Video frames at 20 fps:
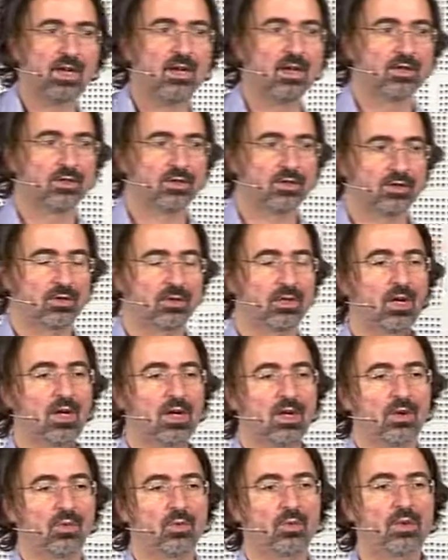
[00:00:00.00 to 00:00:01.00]
So
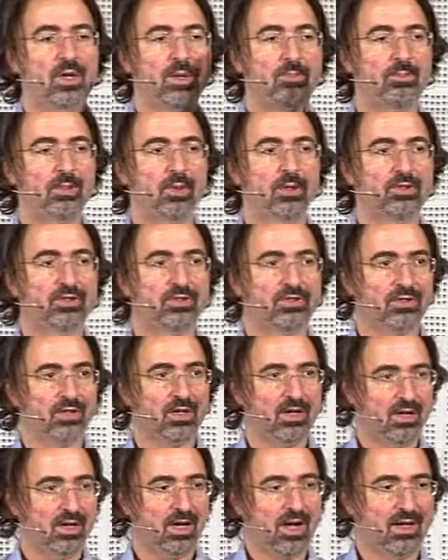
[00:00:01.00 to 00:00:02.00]
we put
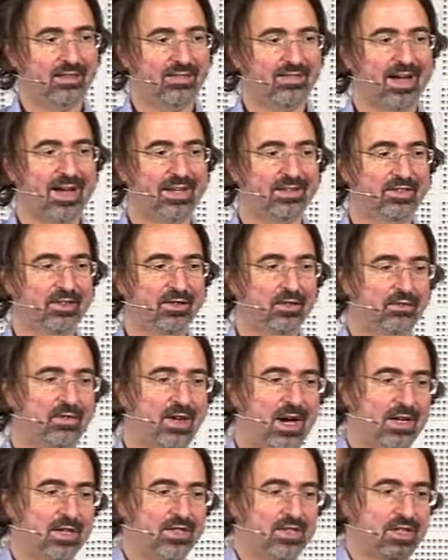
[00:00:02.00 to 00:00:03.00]
a titer of
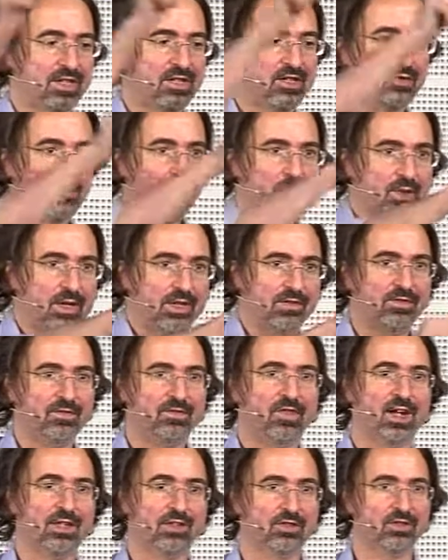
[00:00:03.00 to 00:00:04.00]
viruses with
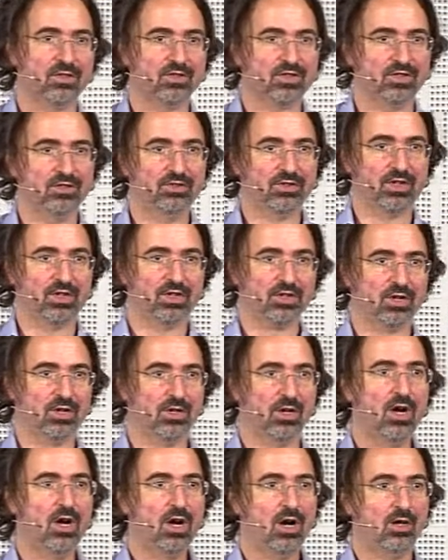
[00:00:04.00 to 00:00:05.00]
that concentration
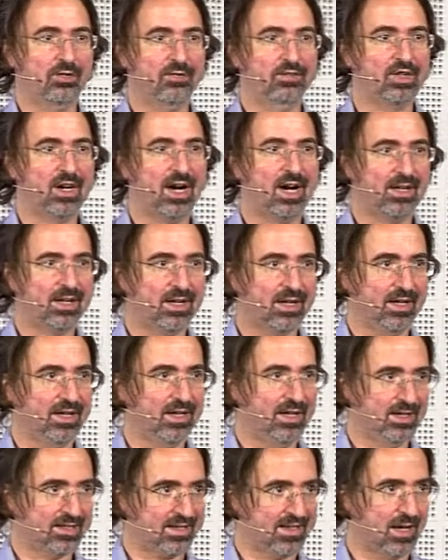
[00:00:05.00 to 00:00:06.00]
of drug in a
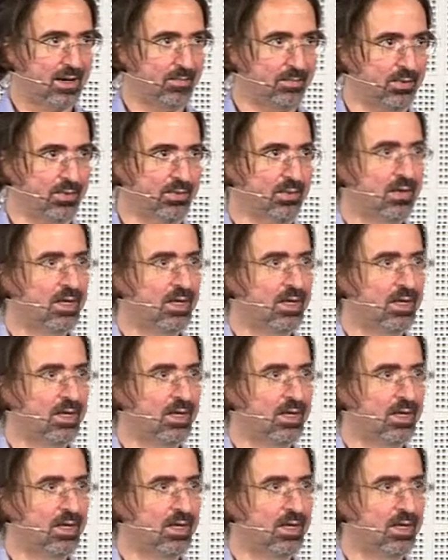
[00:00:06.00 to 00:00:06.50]
sample.